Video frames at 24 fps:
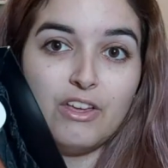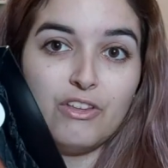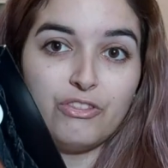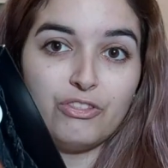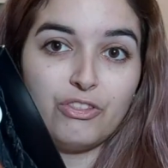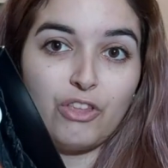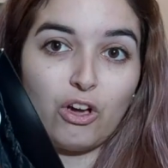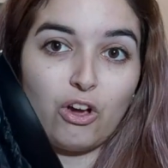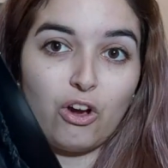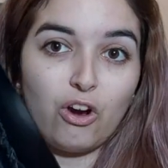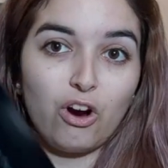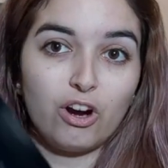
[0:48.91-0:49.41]

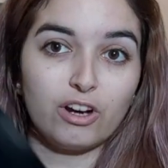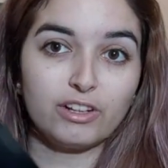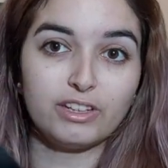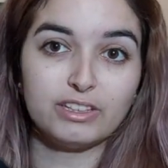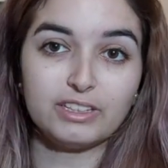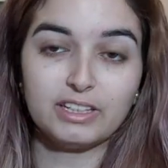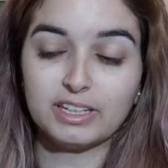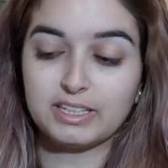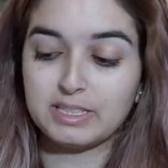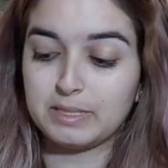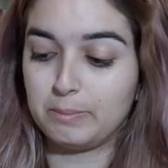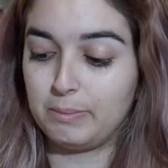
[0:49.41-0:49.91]
the card that
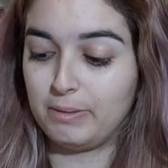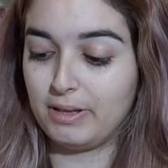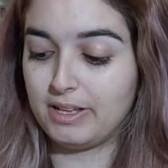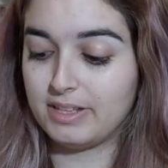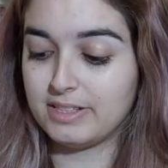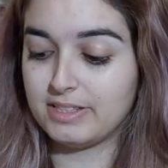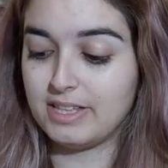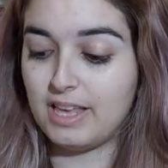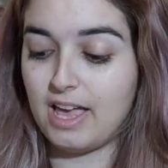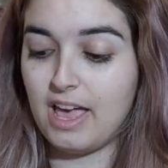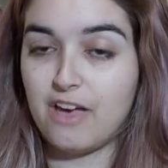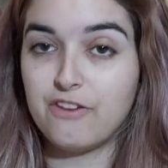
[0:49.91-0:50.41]

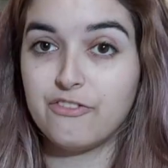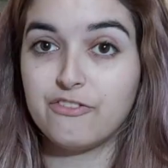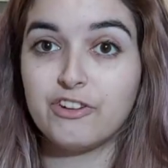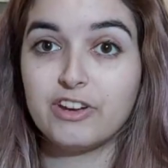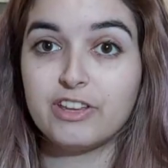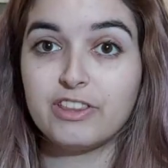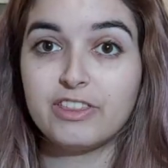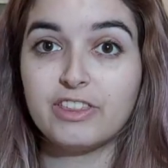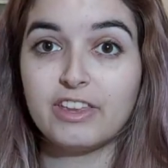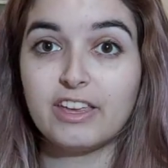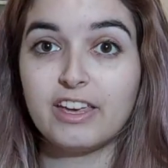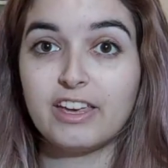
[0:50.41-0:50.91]
explains
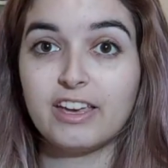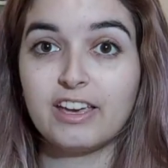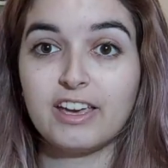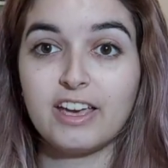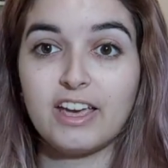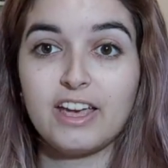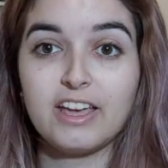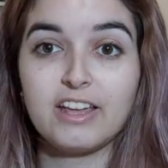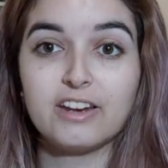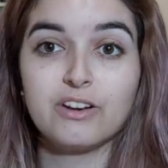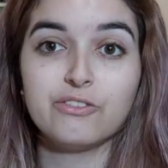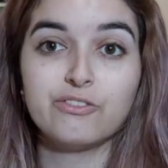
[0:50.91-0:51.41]
everything,
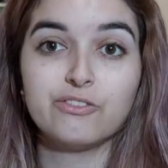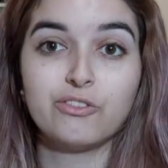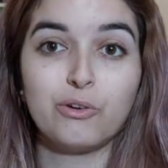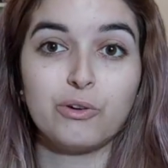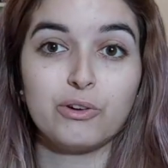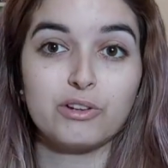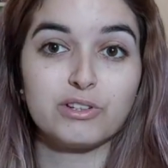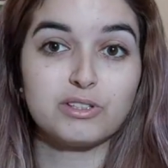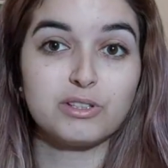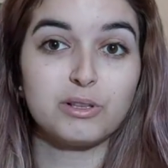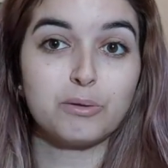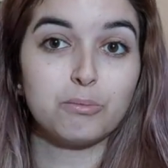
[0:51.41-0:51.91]
and of
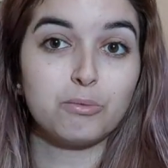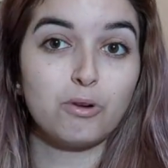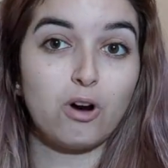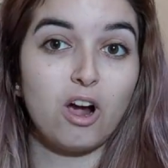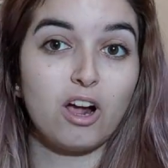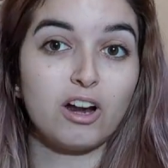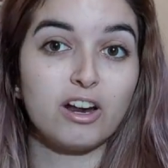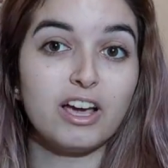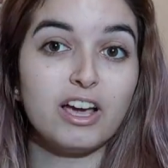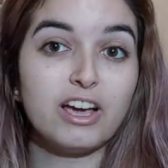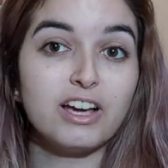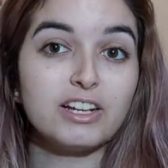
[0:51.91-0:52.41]
course the
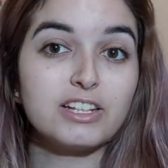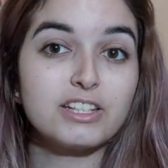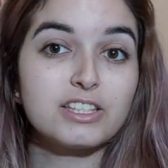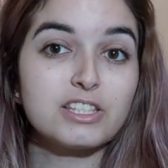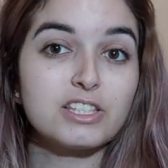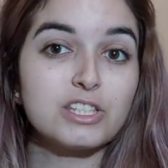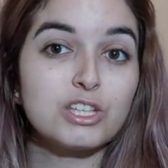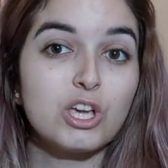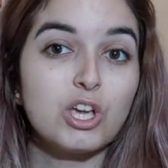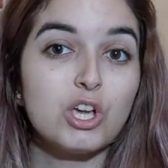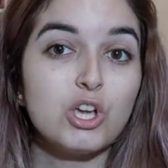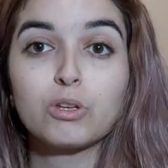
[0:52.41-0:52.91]
products.